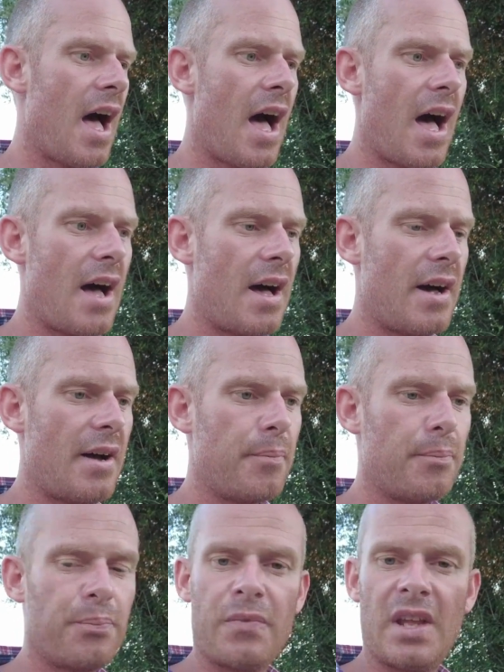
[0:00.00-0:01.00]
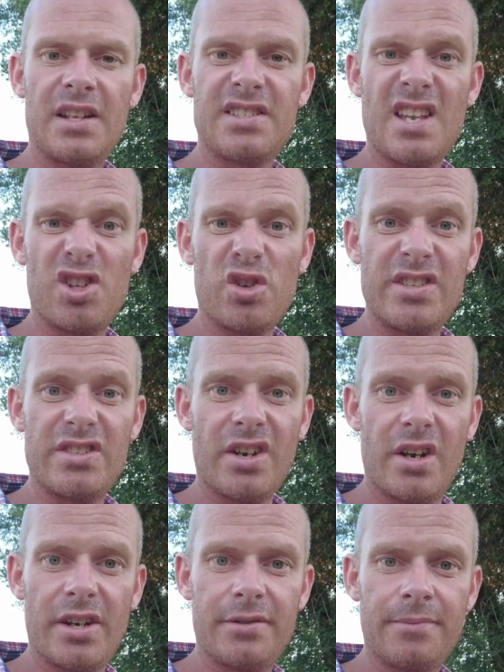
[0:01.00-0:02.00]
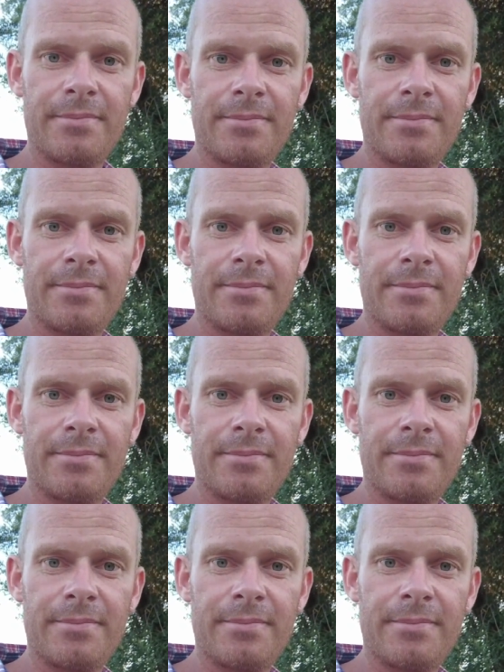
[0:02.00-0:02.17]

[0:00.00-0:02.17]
Let's have a look inside.